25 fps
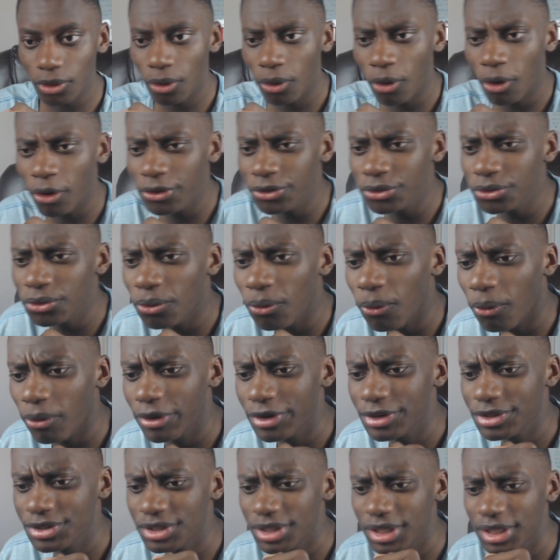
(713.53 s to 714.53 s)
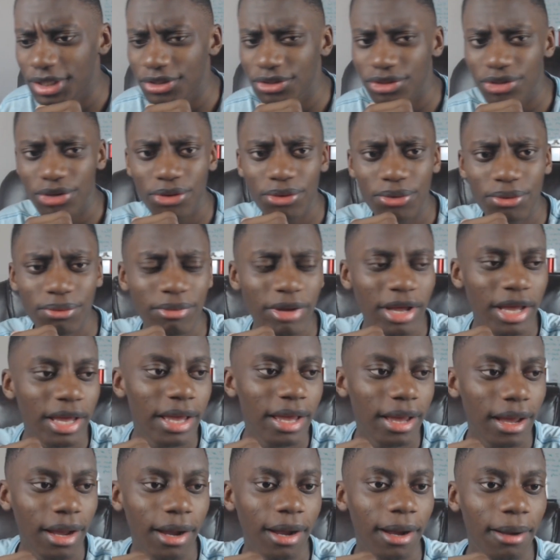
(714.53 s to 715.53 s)
Are you quarantined too?
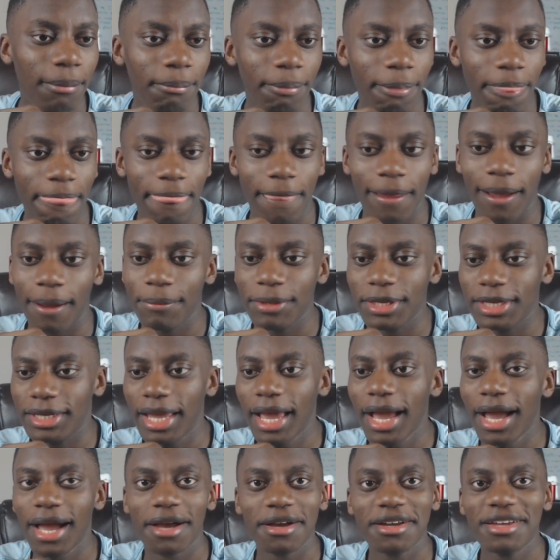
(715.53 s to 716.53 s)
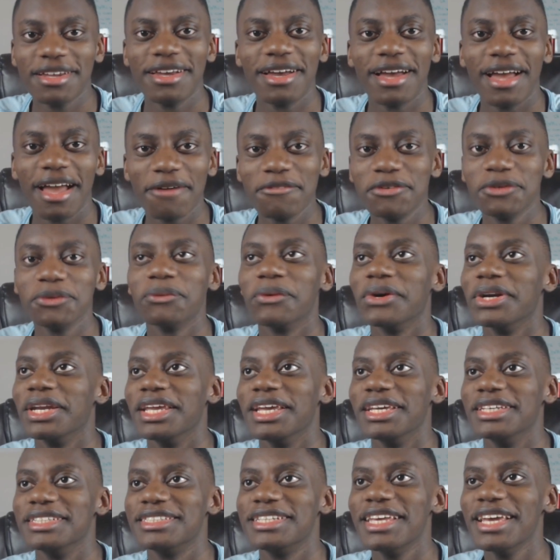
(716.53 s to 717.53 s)
I mean, yeah, everyone
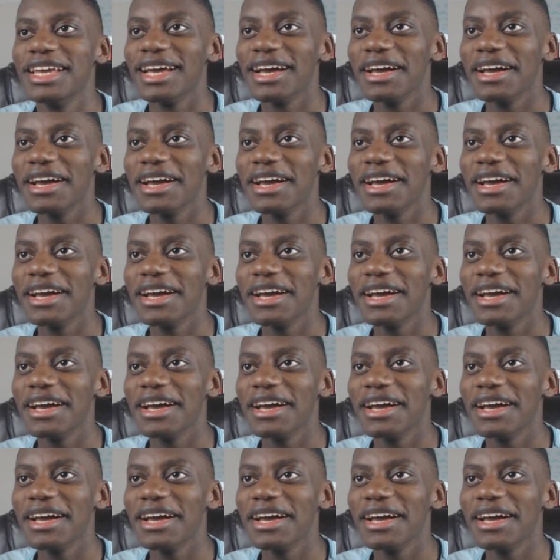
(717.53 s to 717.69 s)
is.